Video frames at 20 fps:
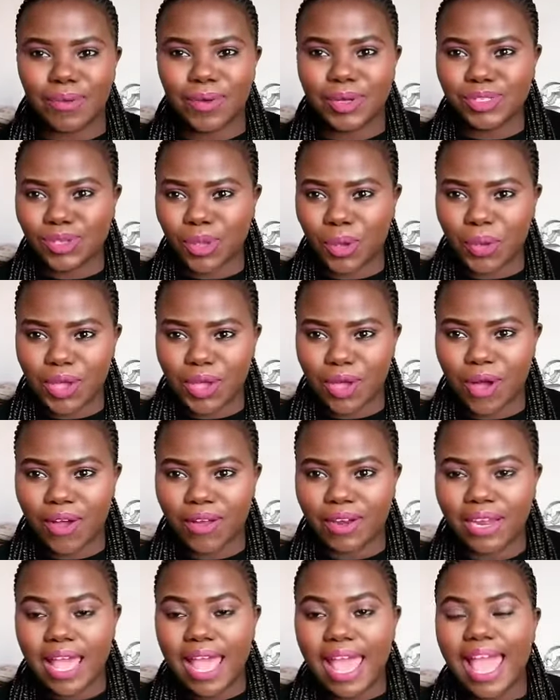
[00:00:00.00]
what's going
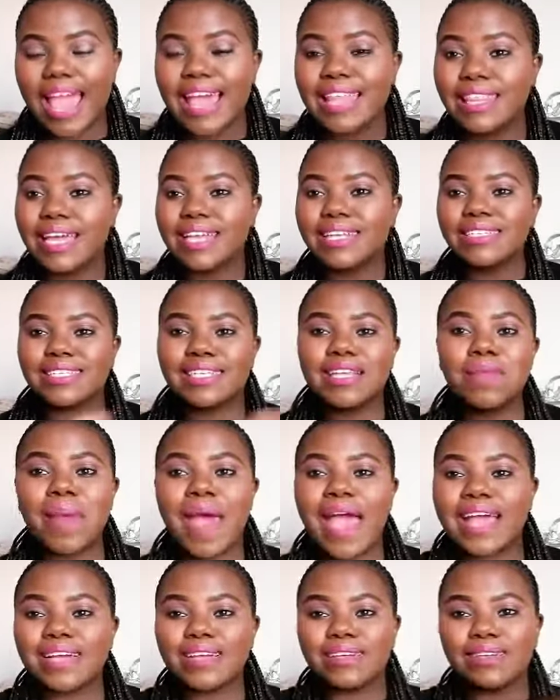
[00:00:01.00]
on? And then T-Bag